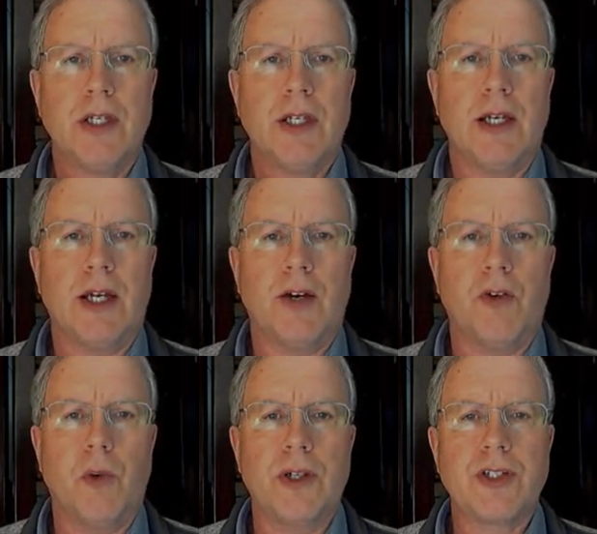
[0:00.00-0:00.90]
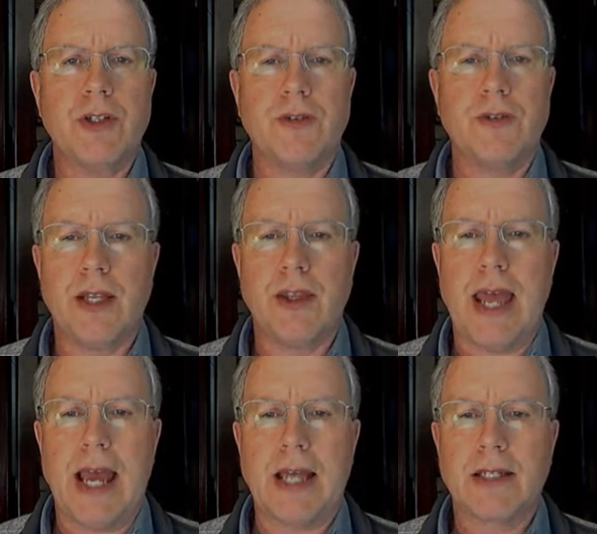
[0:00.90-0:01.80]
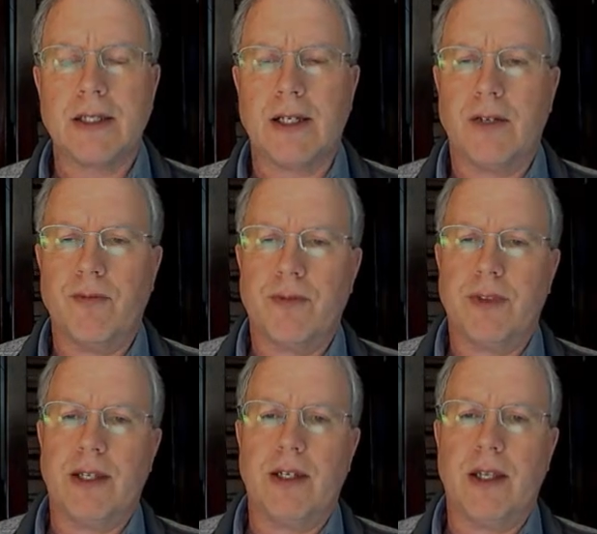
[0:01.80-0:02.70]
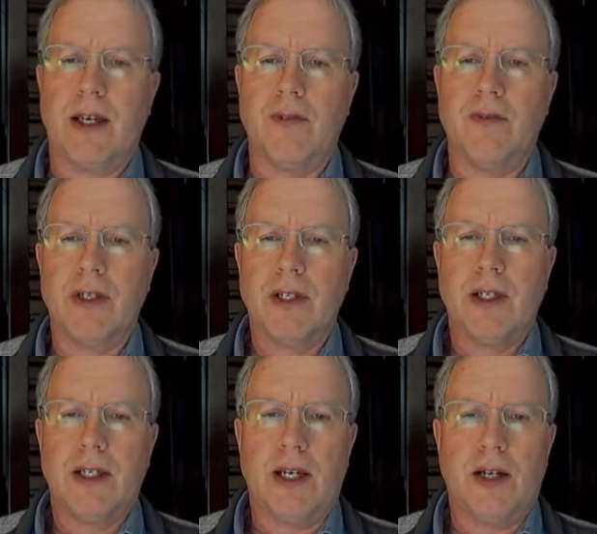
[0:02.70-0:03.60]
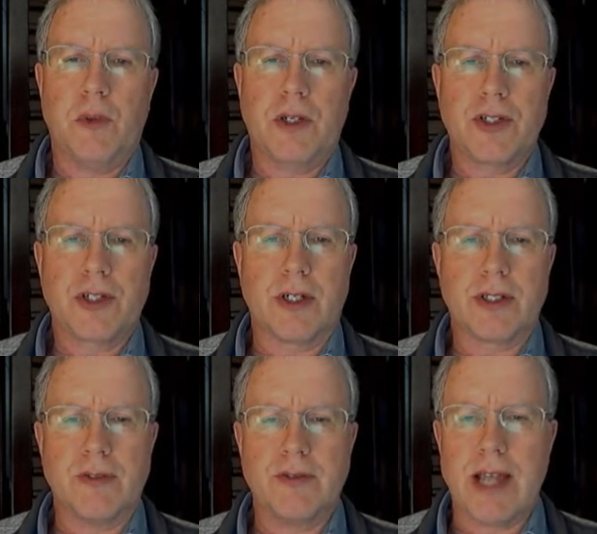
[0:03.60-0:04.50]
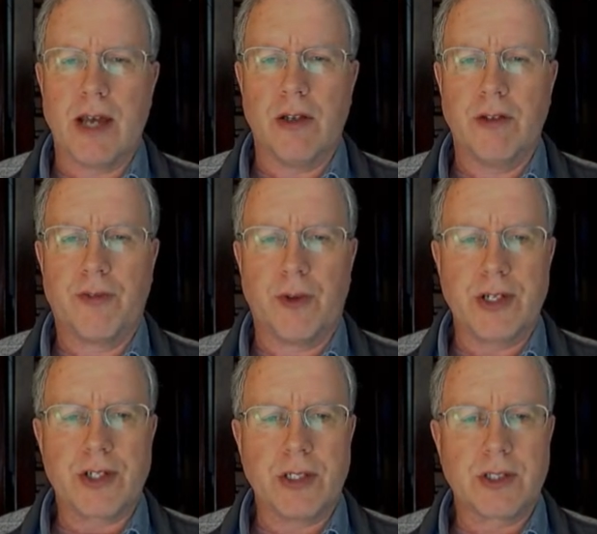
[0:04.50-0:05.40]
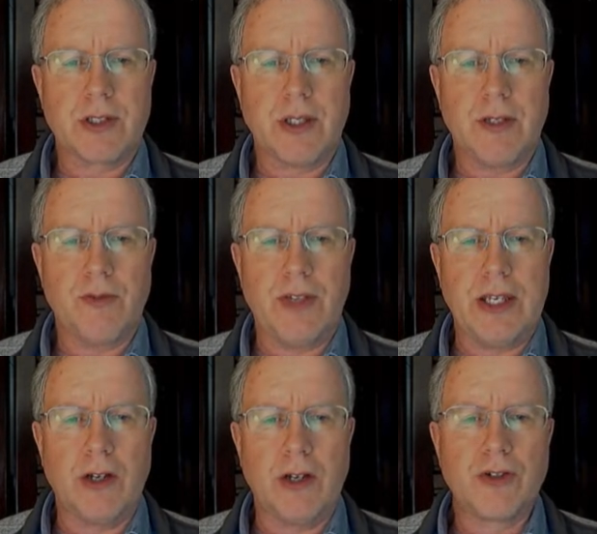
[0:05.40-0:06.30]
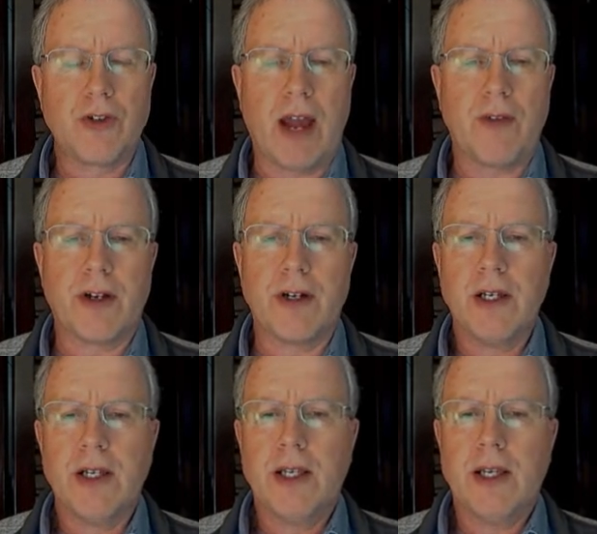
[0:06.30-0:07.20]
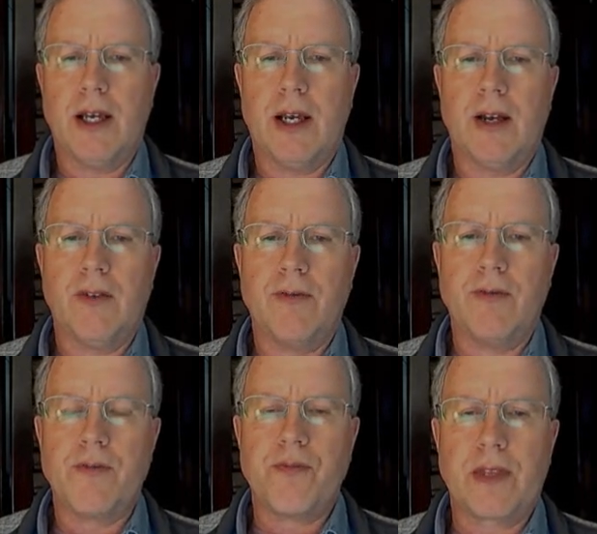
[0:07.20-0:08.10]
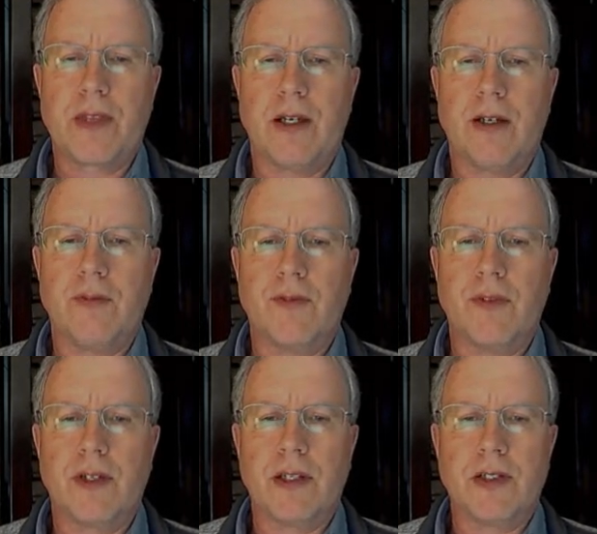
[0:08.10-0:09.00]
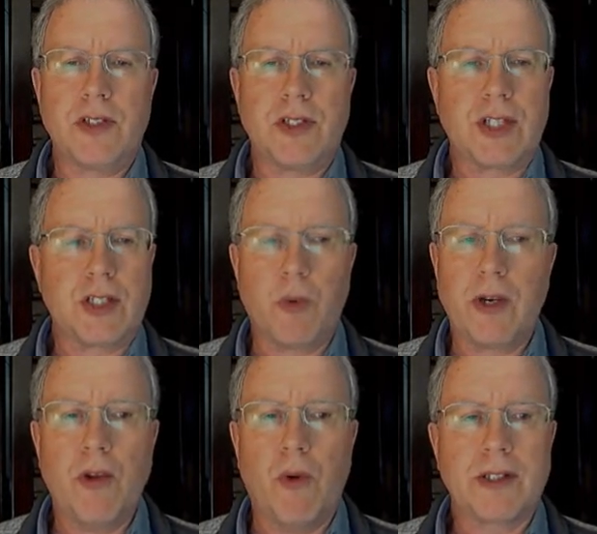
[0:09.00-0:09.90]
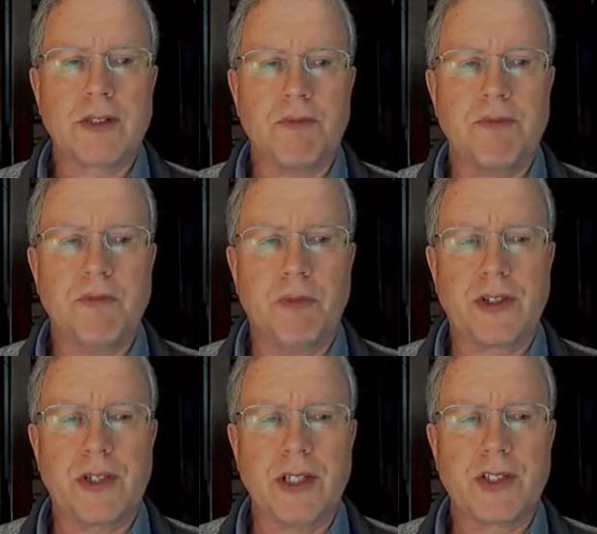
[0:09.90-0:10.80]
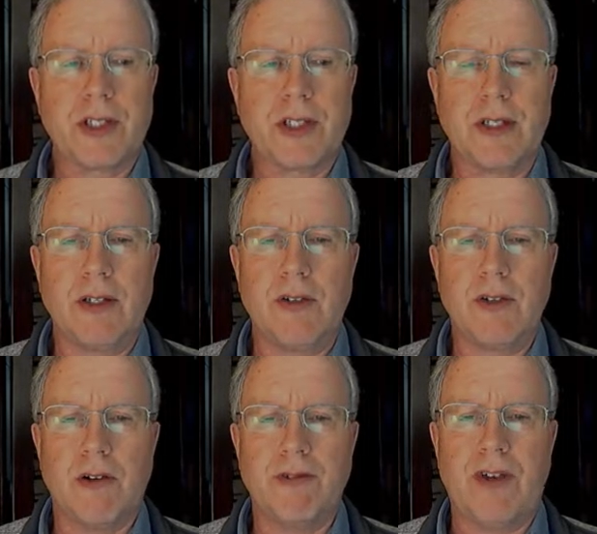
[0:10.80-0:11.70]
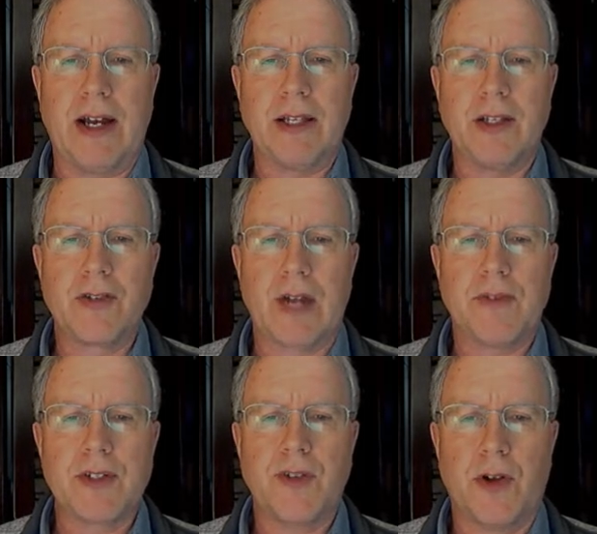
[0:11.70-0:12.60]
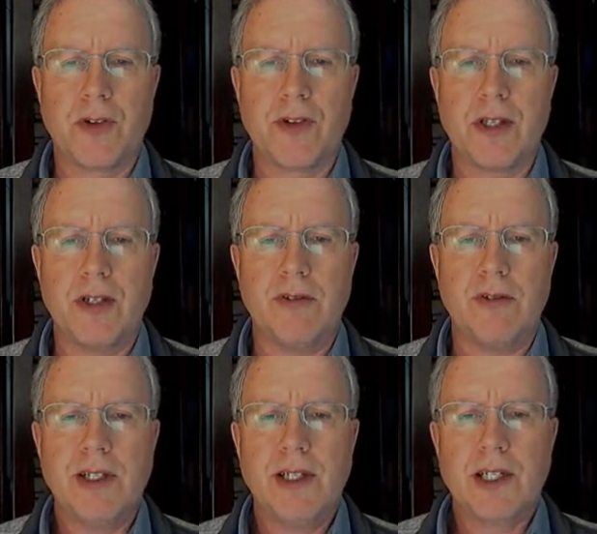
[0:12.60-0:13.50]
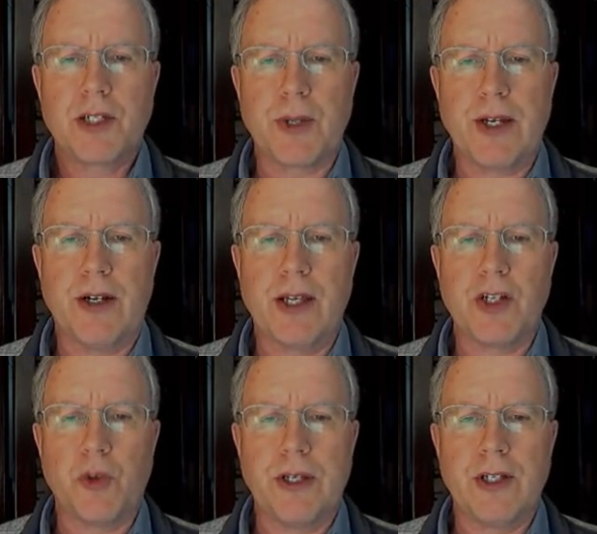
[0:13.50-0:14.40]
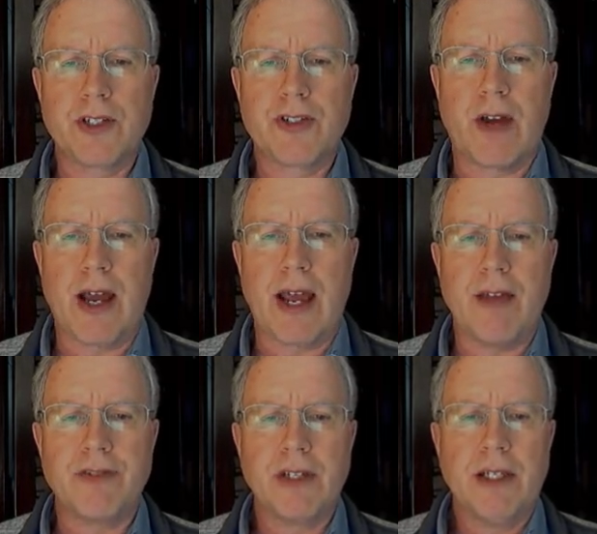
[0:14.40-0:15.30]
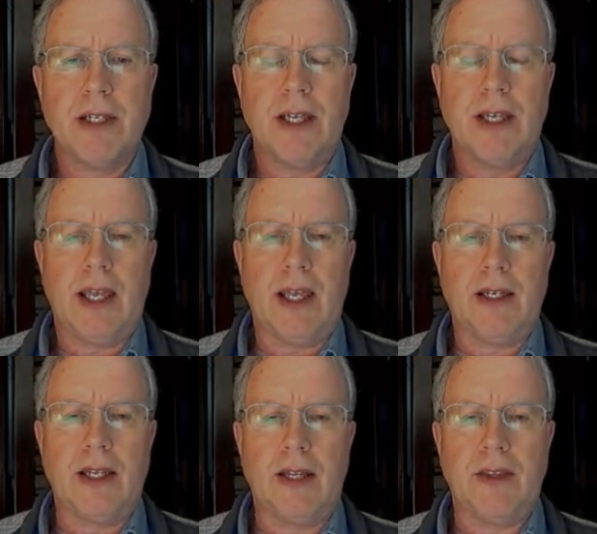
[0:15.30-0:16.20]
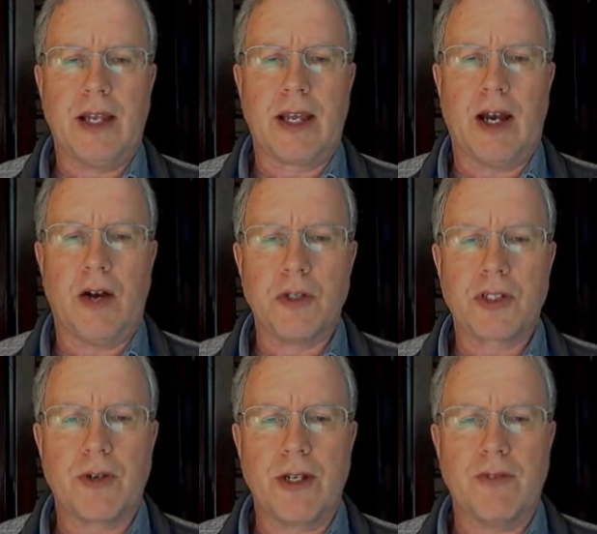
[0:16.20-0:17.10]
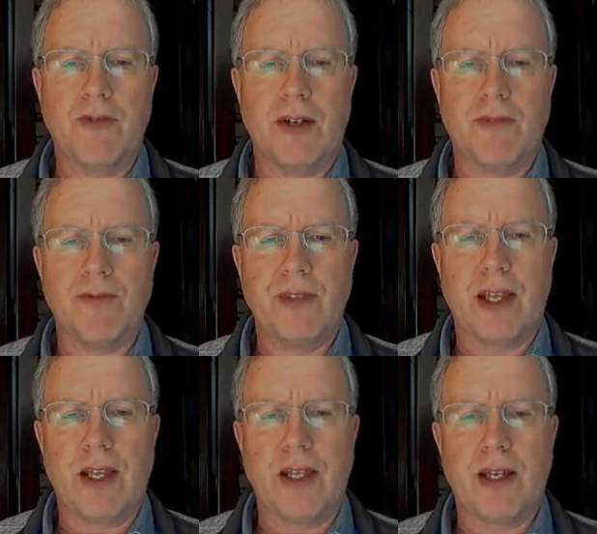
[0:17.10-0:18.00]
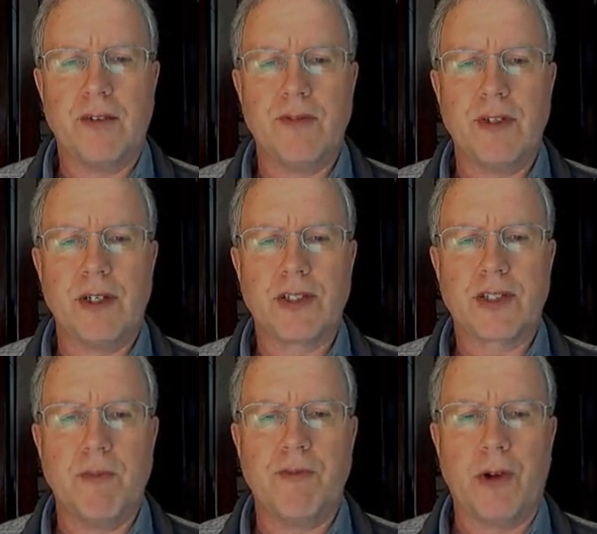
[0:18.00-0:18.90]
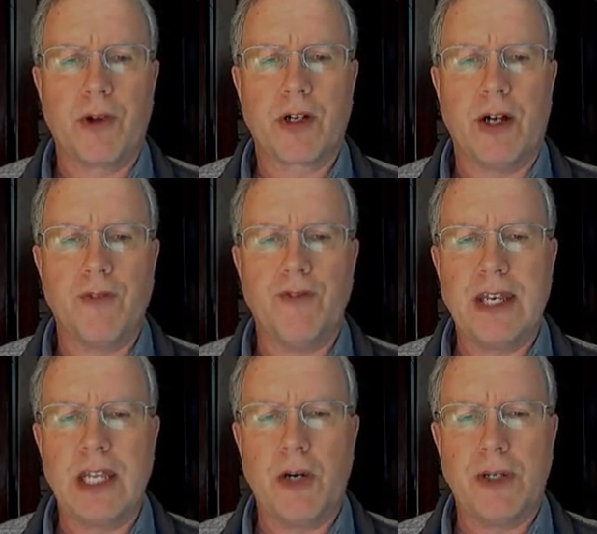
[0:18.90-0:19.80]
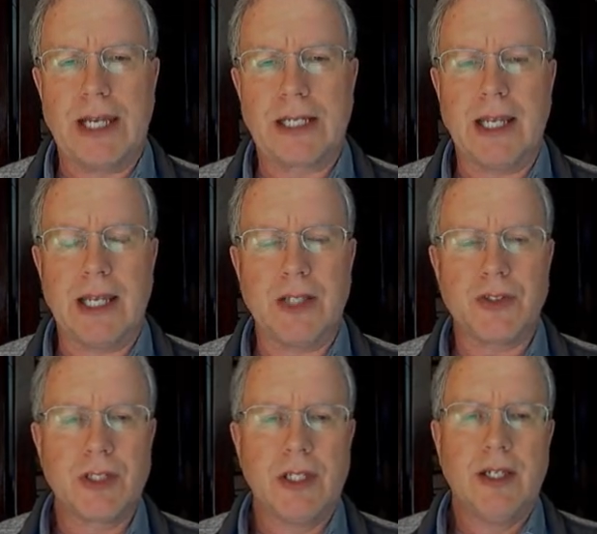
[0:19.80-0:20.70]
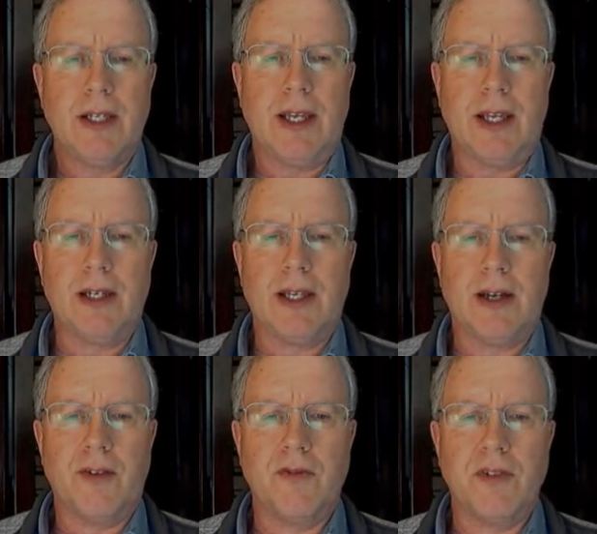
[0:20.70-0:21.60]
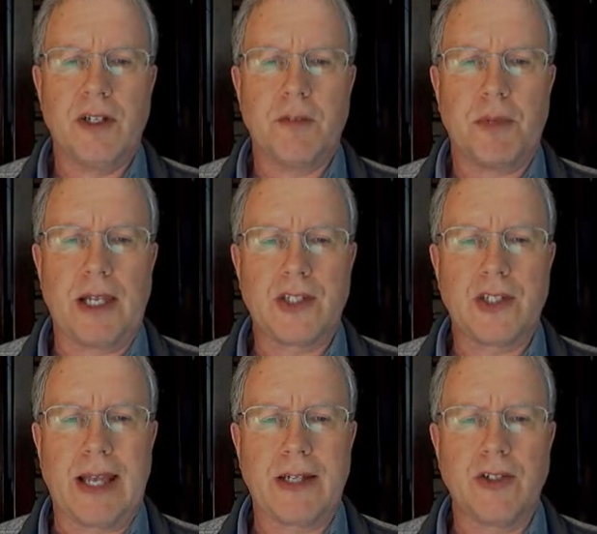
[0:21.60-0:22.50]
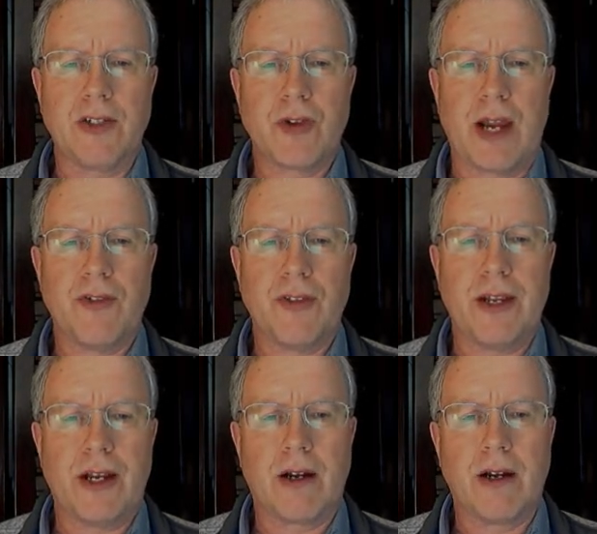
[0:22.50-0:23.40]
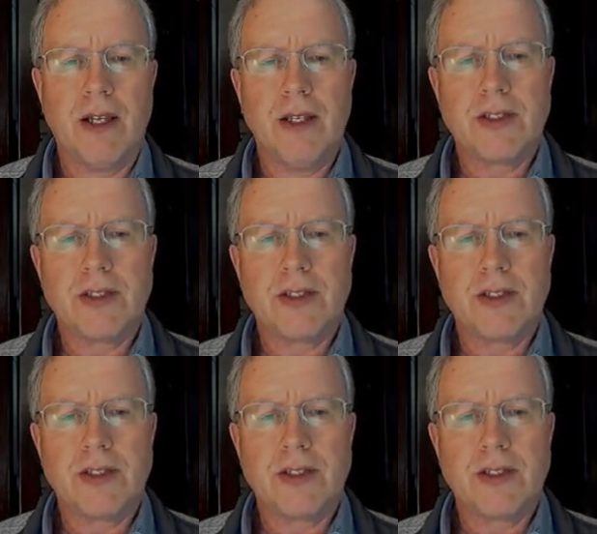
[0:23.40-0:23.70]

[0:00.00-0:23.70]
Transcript: Once you have done that, then when you start to download, for instance, the video driver, it says, where do you want to put this? And you go find the drivers folder that you created on your Windows drive, and then I always create a subfolder called video in that case, and place that driver there.